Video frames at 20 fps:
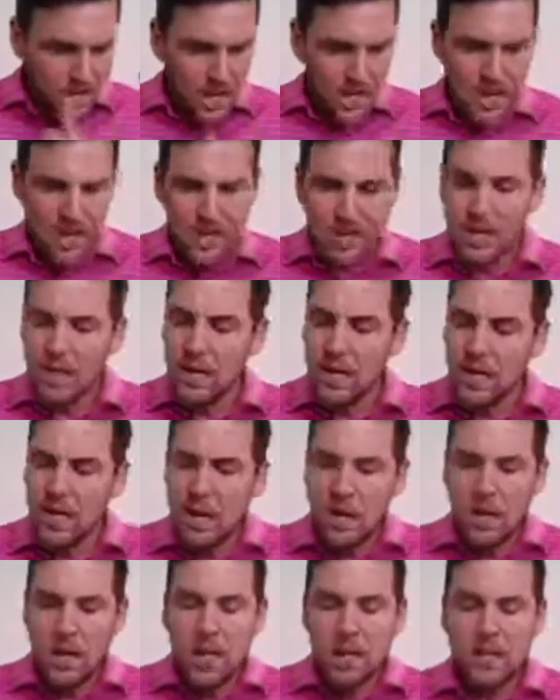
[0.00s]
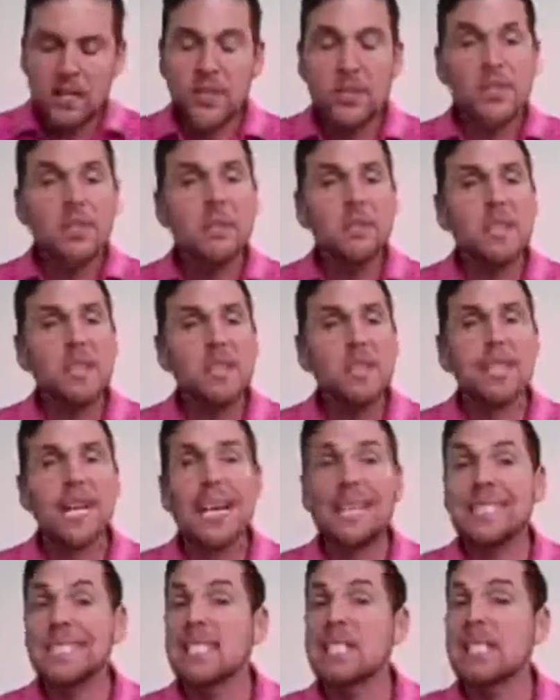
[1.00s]
And here's some things that
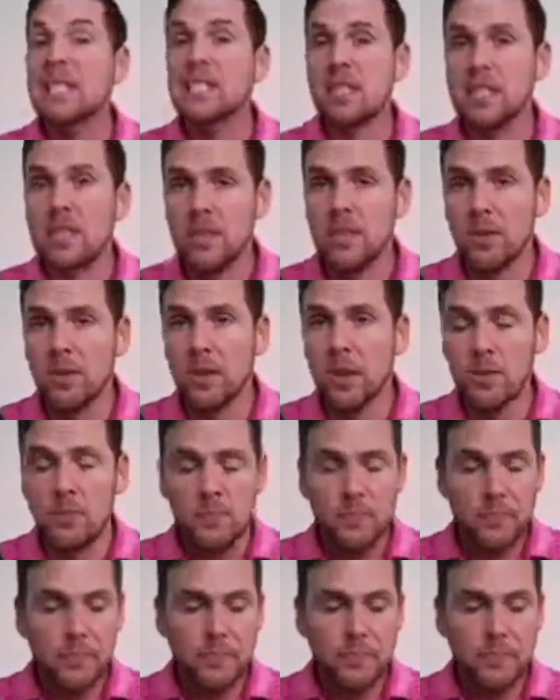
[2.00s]
I didn't hear, though.